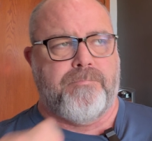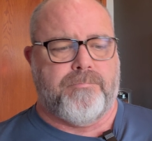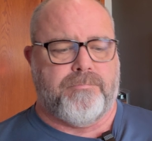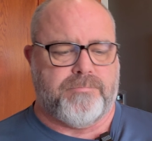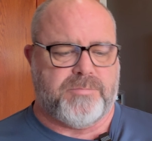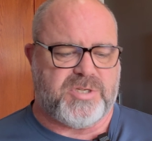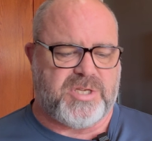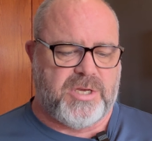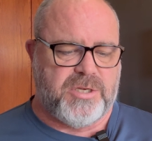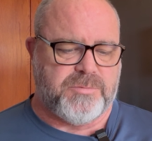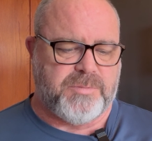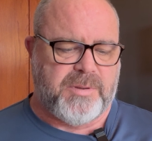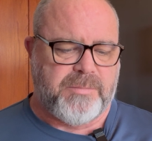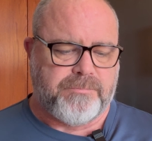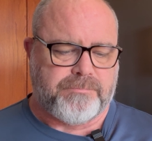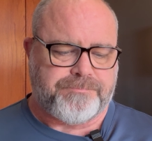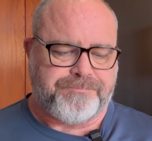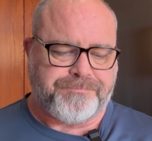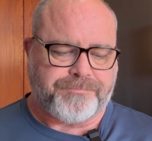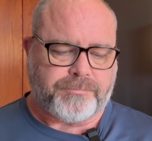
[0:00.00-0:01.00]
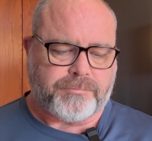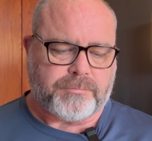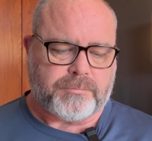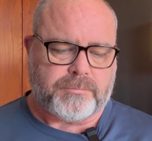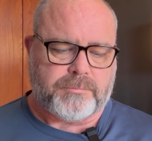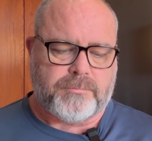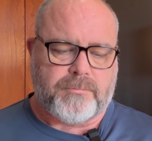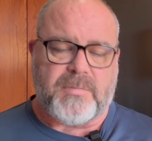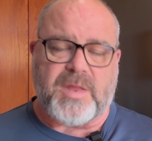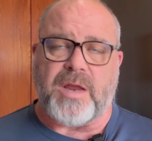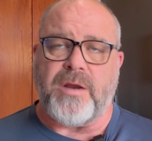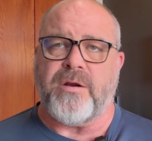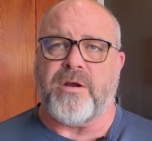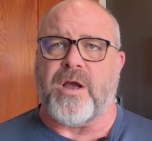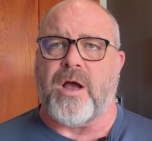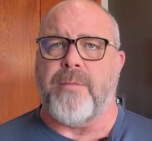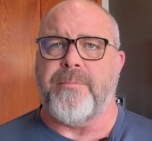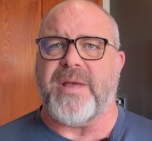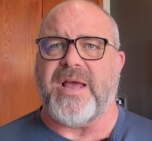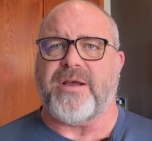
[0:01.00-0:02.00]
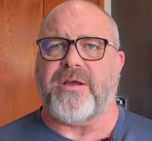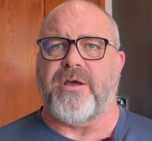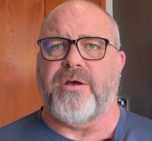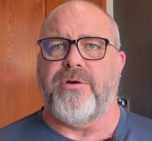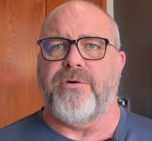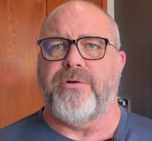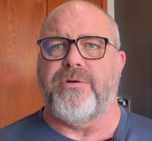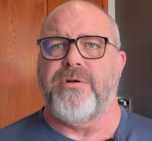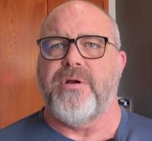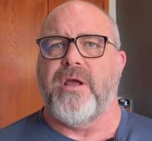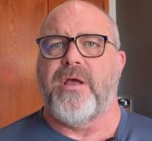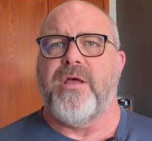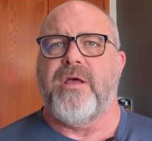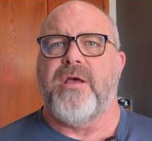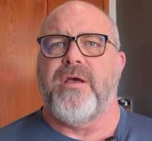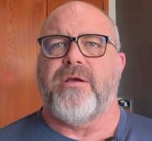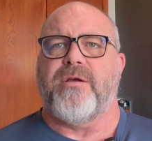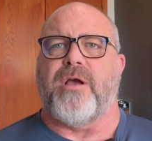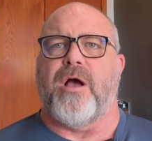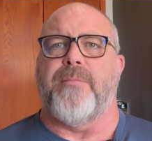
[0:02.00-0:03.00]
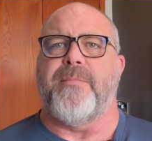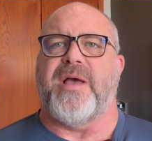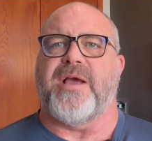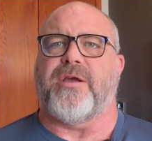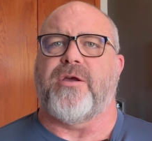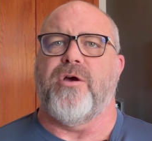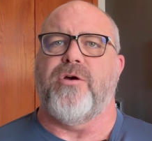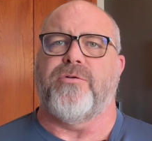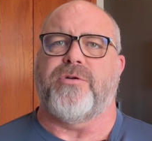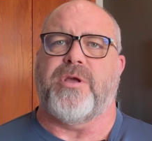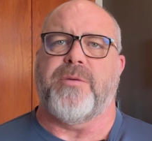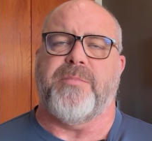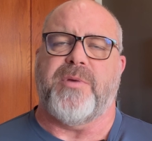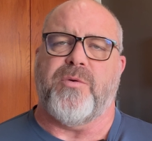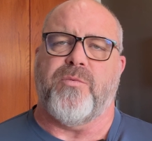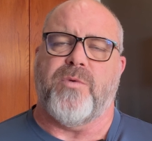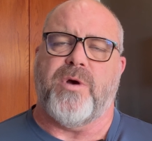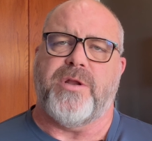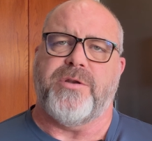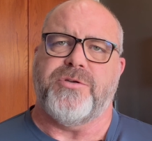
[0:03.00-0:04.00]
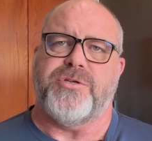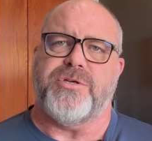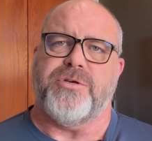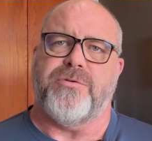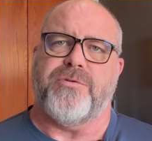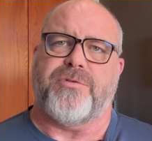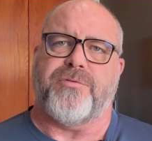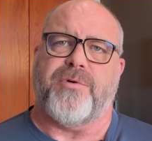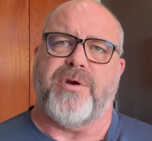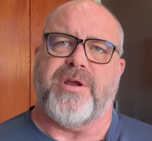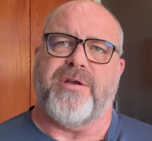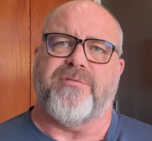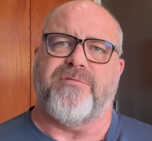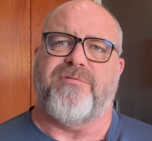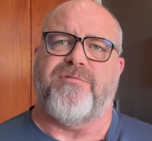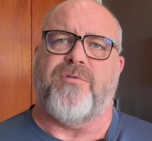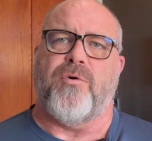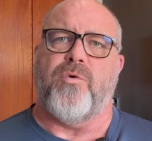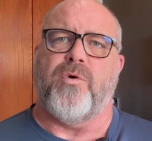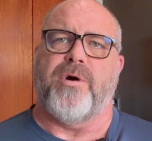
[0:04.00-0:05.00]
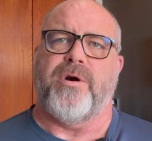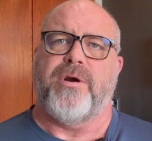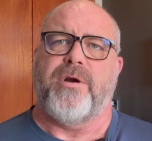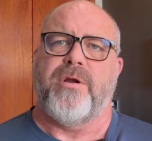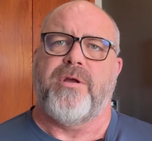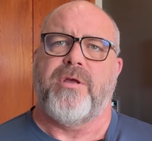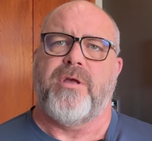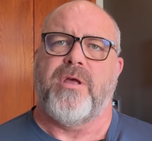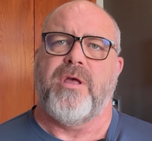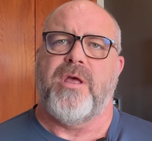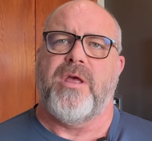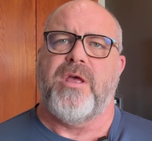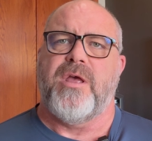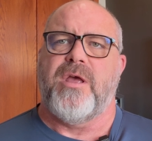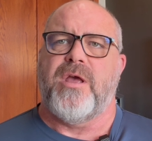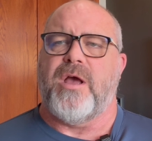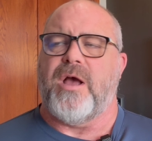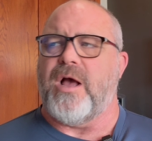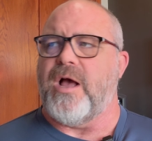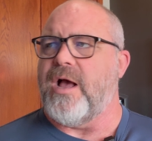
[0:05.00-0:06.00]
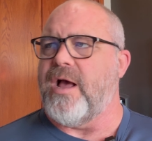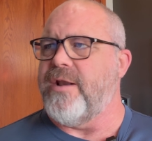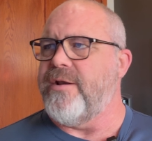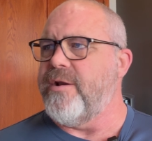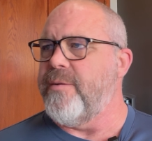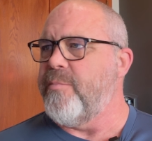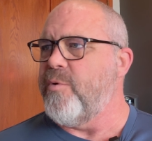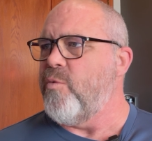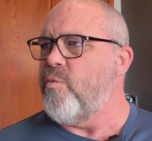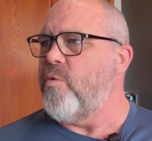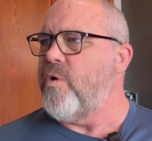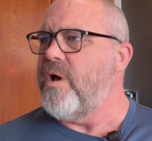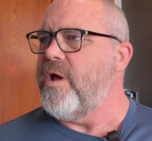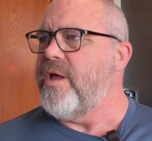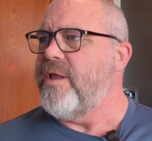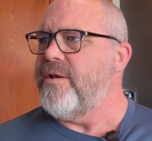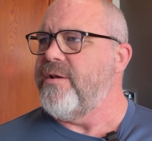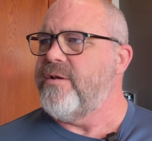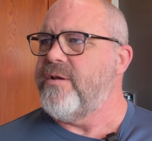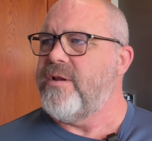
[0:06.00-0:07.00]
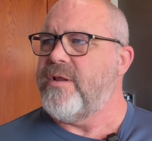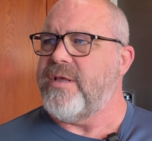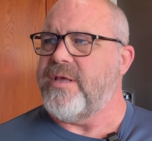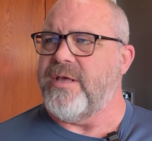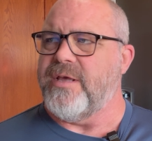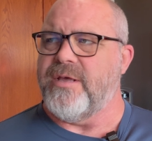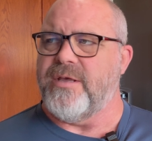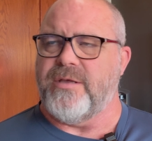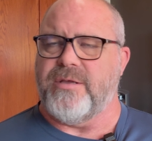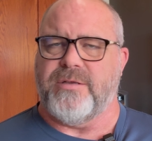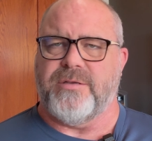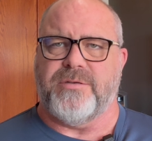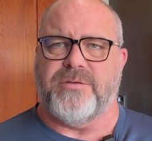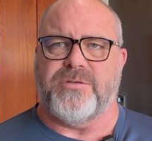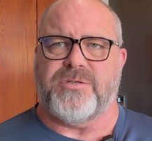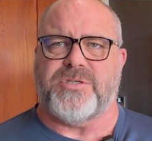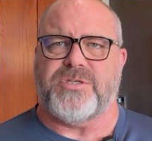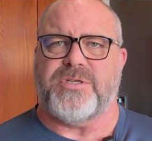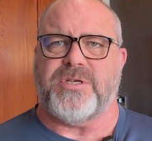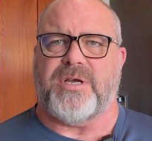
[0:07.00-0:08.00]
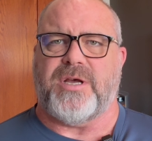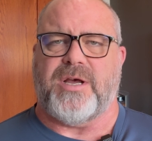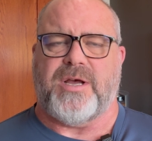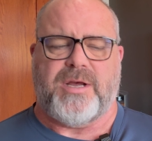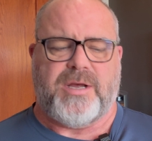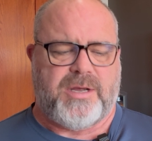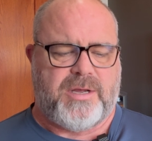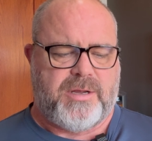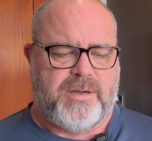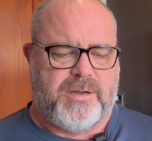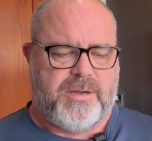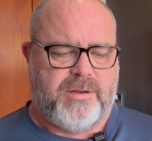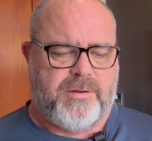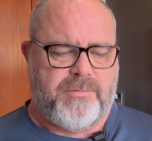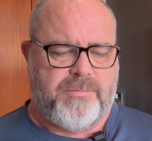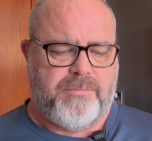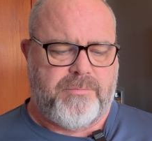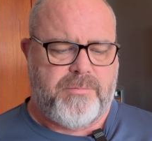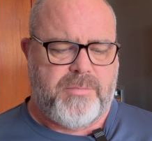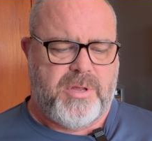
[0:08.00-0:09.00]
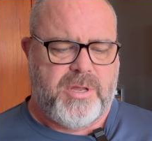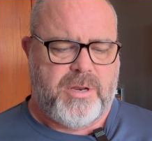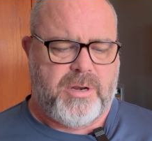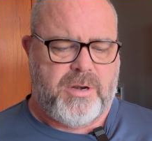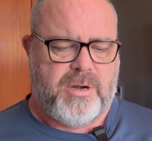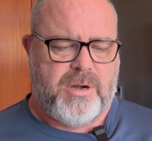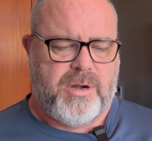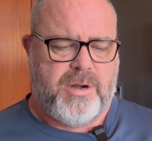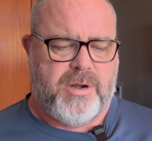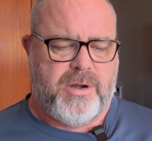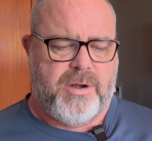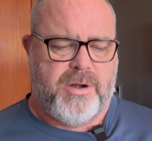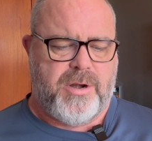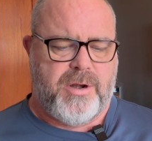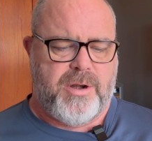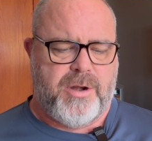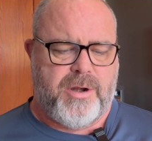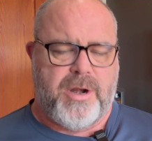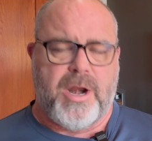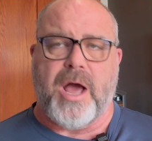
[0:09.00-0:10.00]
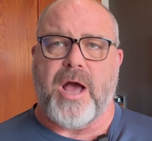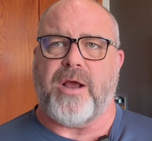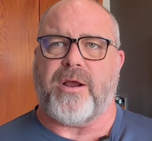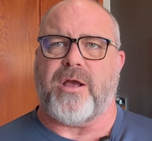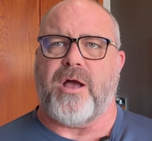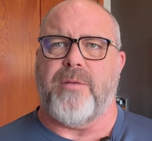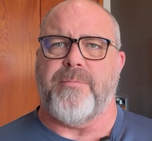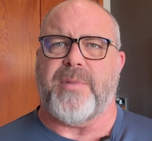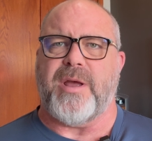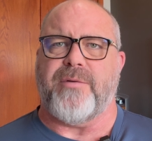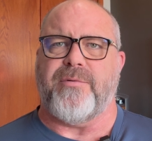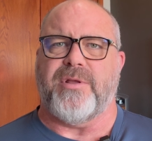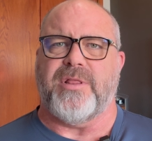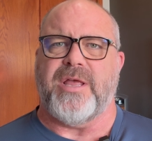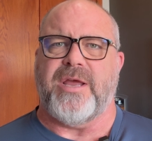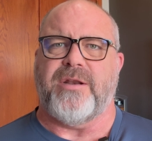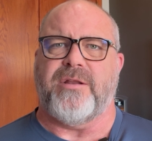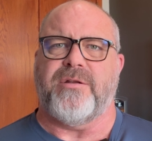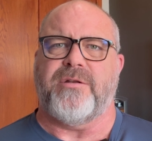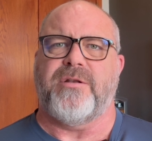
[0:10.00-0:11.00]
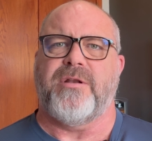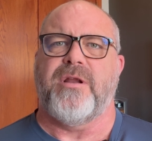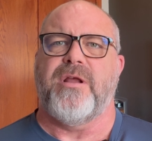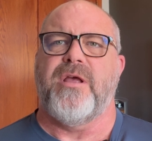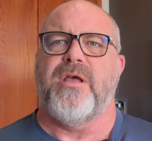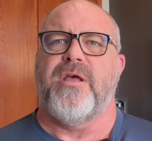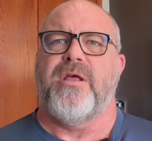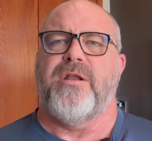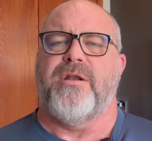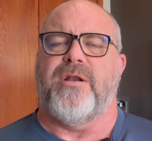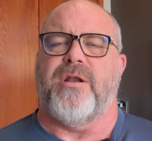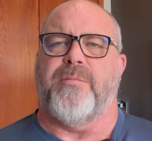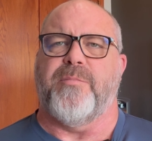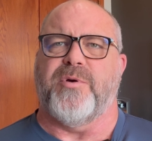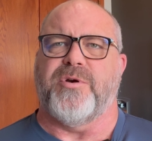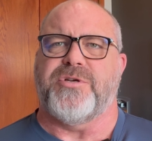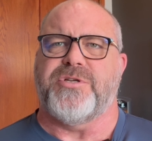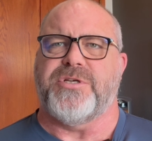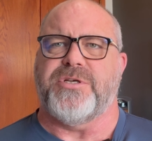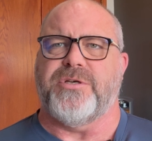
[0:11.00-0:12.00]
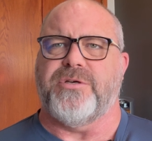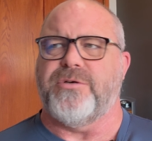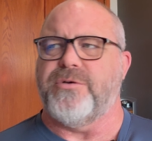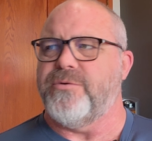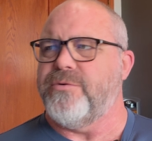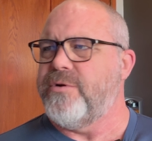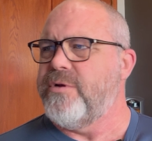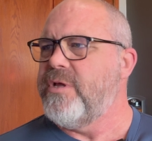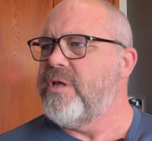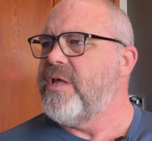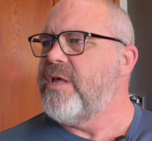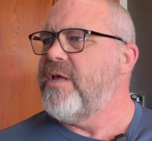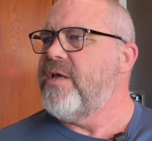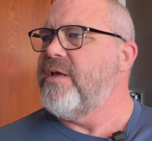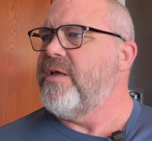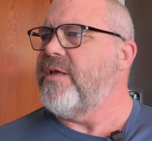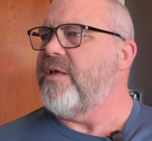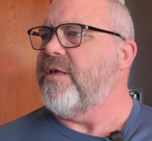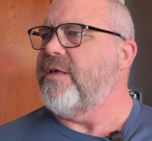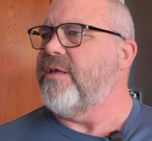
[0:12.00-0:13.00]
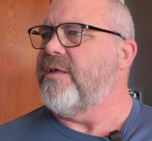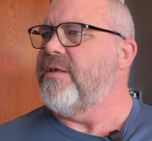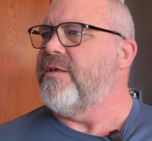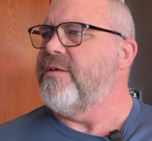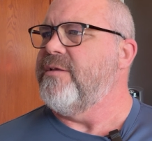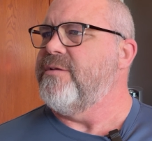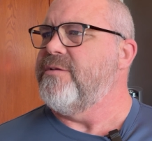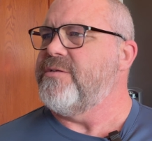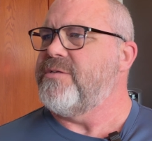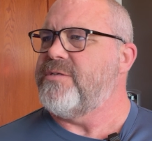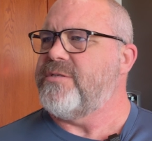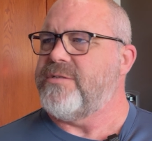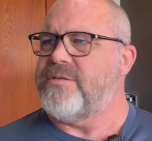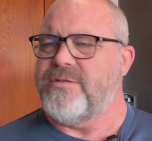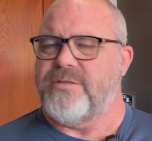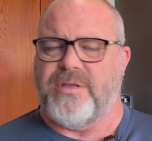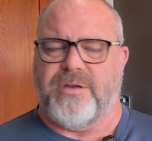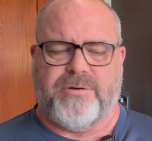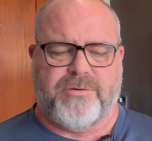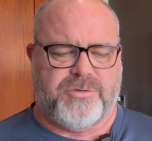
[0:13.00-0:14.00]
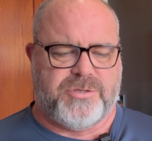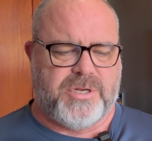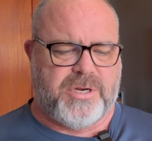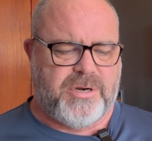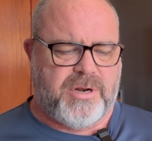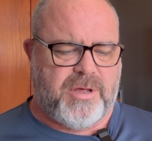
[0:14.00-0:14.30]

Excuse me. Combat code. Combat code can be 1, 2, 3, and 4. Number 1 is not combat related. Number 2 is there's